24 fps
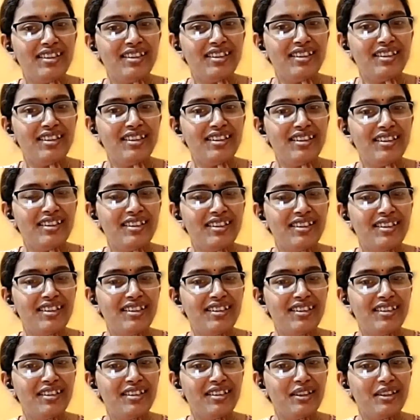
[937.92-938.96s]

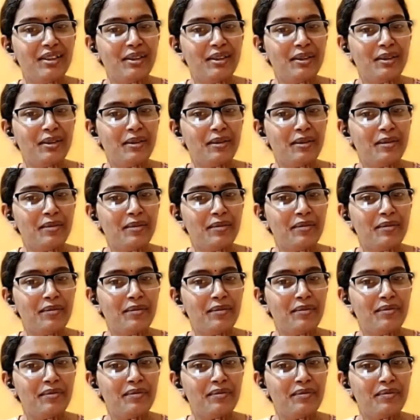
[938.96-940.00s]

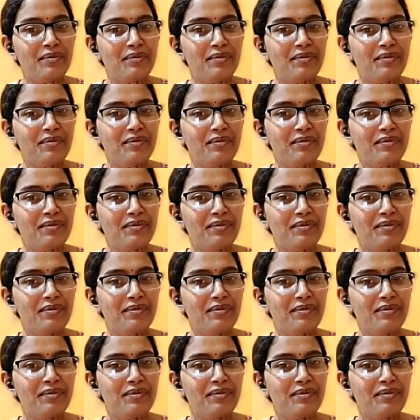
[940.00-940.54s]
No words are spoken by the person on screen.